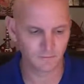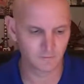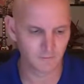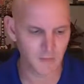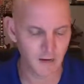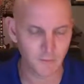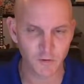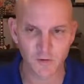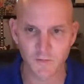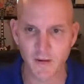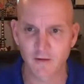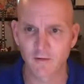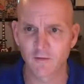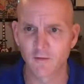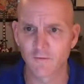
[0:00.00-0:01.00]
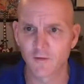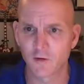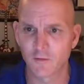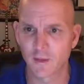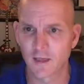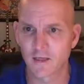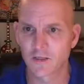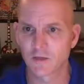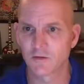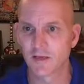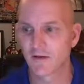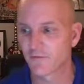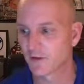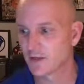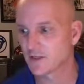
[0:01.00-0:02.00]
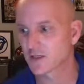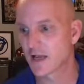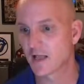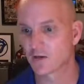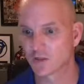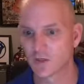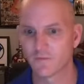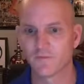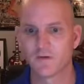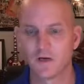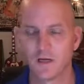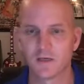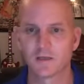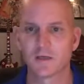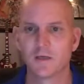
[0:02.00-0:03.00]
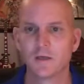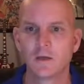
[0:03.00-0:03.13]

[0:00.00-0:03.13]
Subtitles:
my perspective on a few things. So definitely scholarship fund.